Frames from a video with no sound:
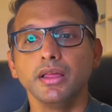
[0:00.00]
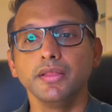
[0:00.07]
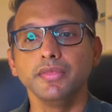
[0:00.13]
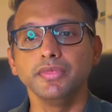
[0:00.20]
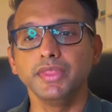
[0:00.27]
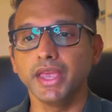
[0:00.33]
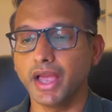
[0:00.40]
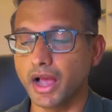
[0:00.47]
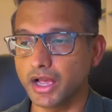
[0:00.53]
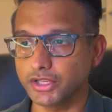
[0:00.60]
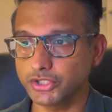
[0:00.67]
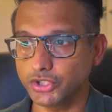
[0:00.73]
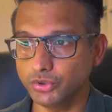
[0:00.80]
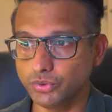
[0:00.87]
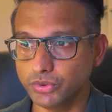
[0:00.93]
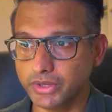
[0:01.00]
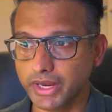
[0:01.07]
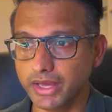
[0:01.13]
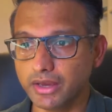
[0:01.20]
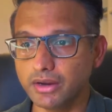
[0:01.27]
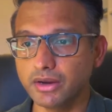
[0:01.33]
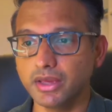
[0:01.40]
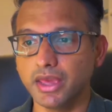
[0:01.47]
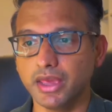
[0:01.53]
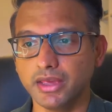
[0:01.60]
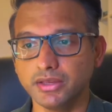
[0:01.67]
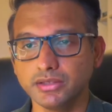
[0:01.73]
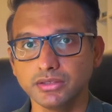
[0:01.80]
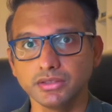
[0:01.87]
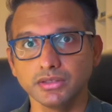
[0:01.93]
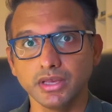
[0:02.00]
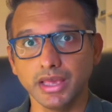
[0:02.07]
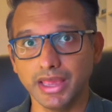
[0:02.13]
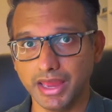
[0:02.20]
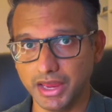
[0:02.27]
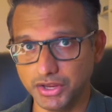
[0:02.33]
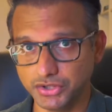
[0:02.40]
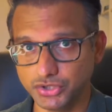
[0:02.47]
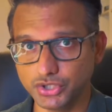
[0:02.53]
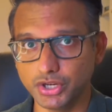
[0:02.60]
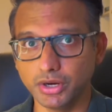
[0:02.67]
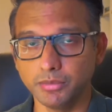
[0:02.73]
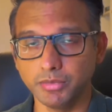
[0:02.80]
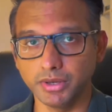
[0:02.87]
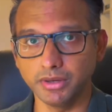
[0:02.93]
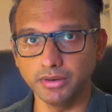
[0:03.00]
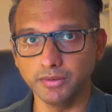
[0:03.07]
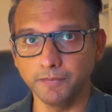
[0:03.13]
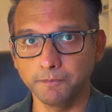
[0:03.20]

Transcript: they ask you to take a case in German